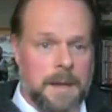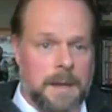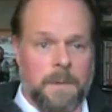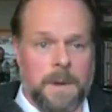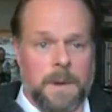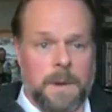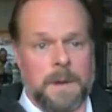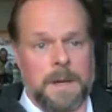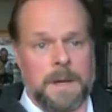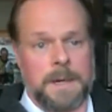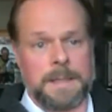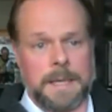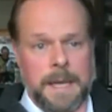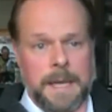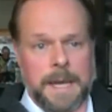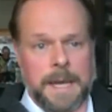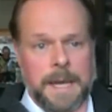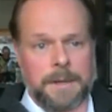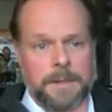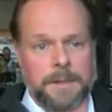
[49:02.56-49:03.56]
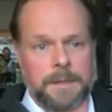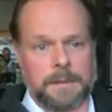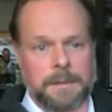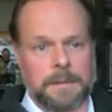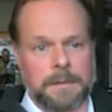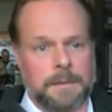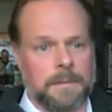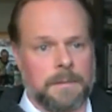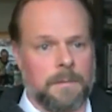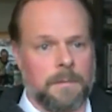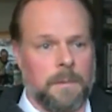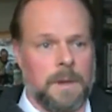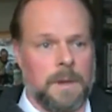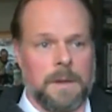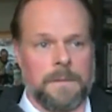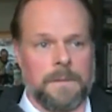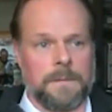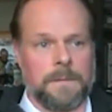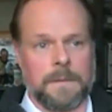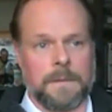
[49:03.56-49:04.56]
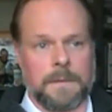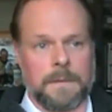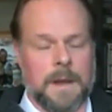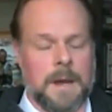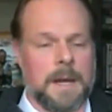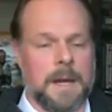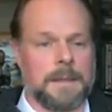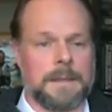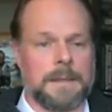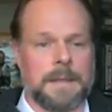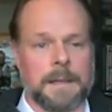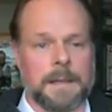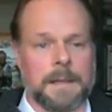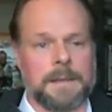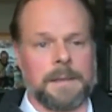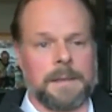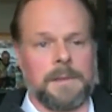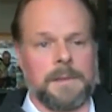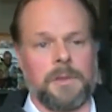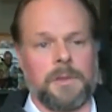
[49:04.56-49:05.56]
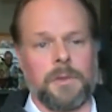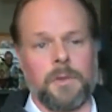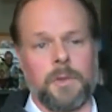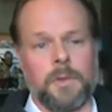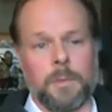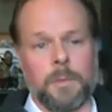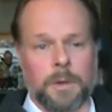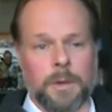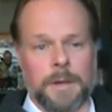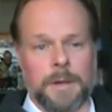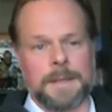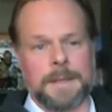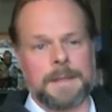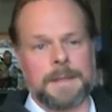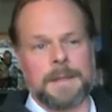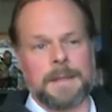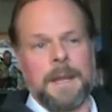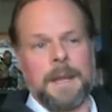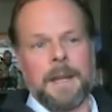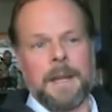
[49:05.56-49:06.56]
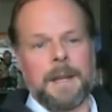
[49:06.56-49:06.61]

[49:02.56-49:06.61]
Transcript: we want to take action. We've contacted numerous